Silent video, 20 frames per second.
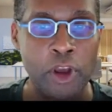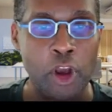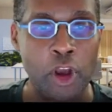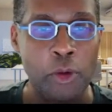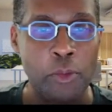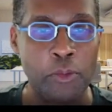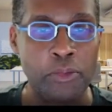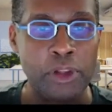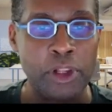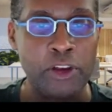
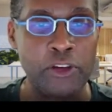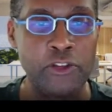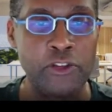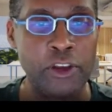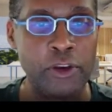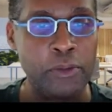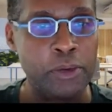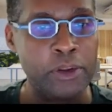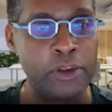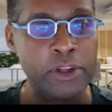plus the
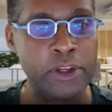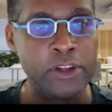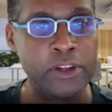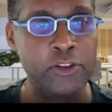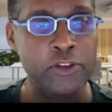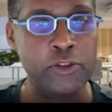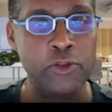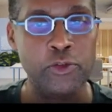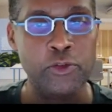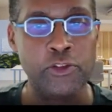ability to
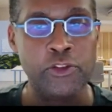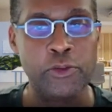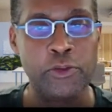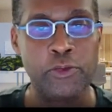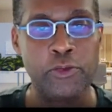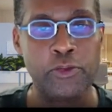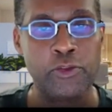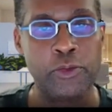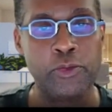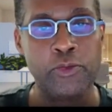do
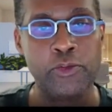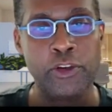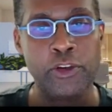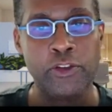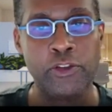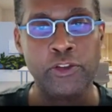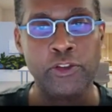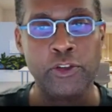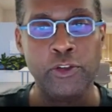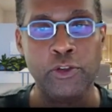
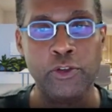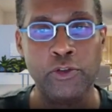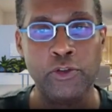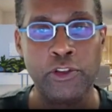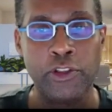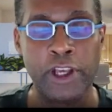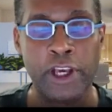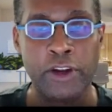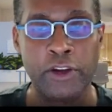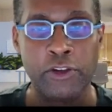subscriptions to
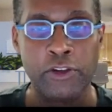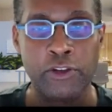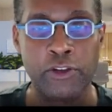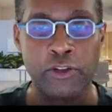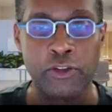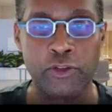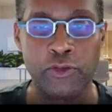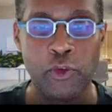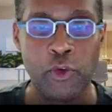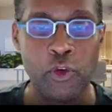newsletters
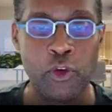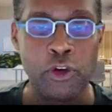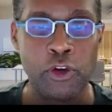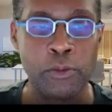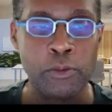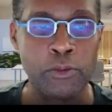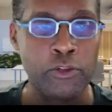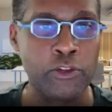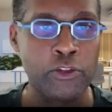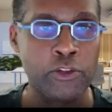and forums.